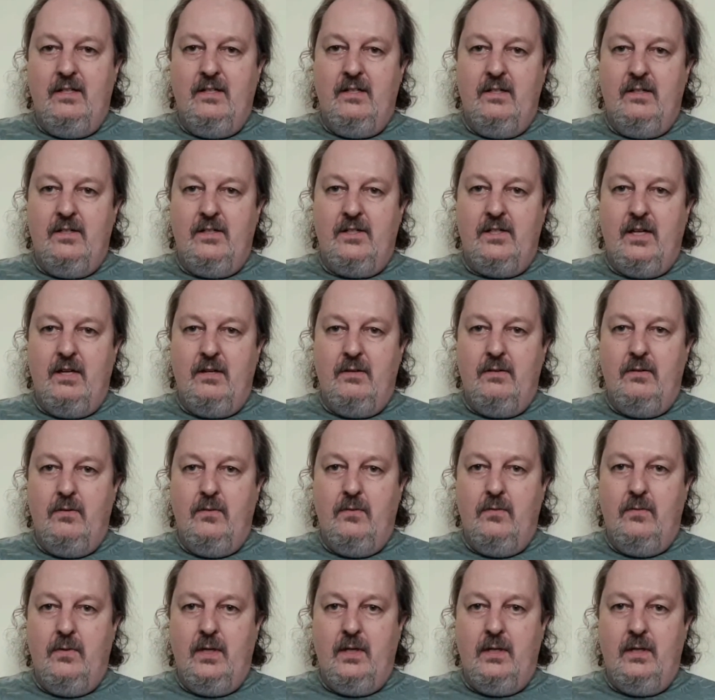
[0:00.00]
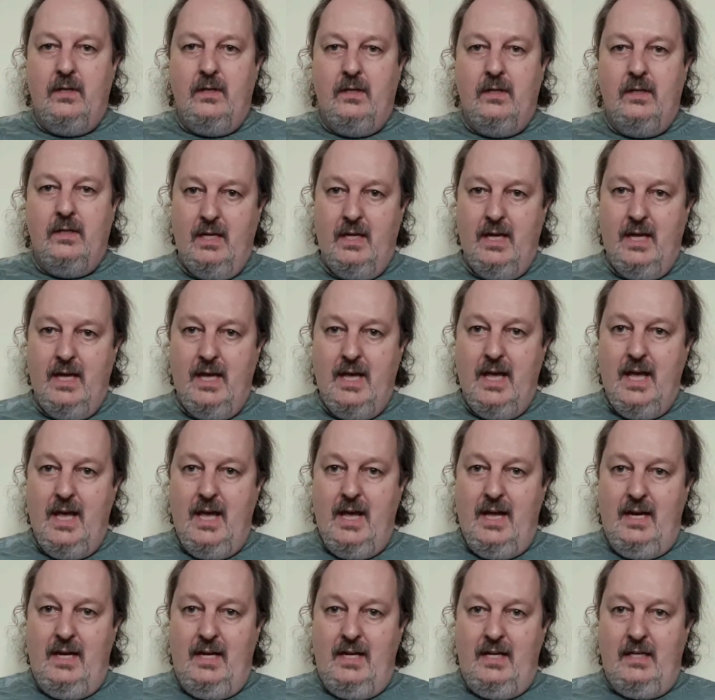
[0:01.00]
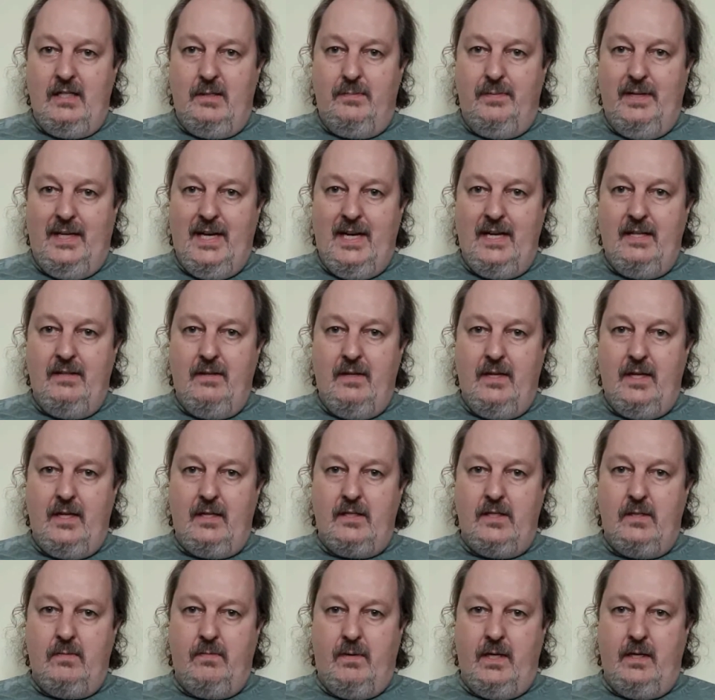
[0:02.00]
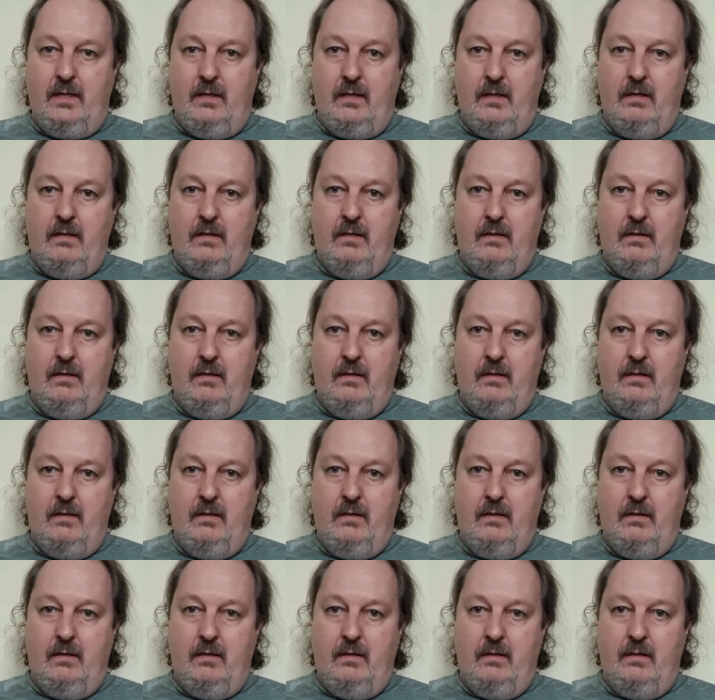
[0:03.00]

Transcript: So let's begin the next one.